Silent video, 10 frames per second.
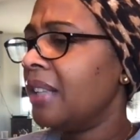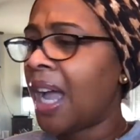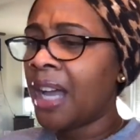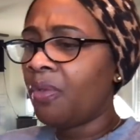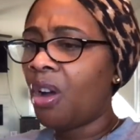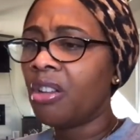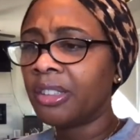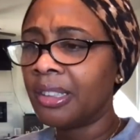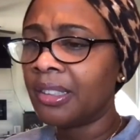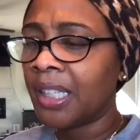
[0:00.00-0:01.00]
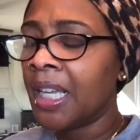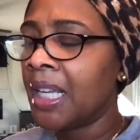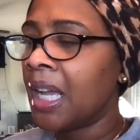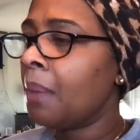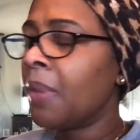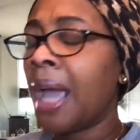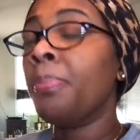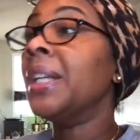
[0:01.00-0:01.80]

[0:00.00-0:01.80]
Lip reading: Donna Ross is skinny. I'm like,